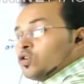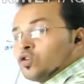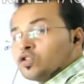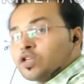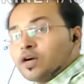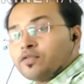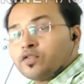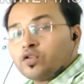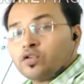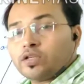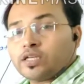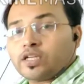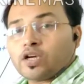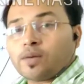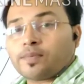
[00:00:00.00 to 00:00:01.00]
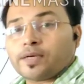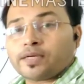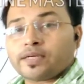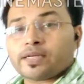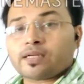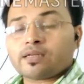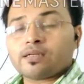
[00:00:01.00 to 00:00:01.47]
use of unary
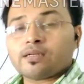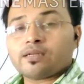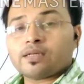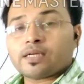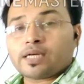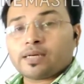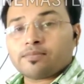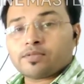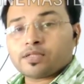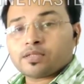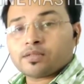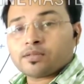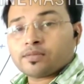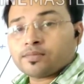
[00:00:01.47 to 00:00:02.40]
operator comes.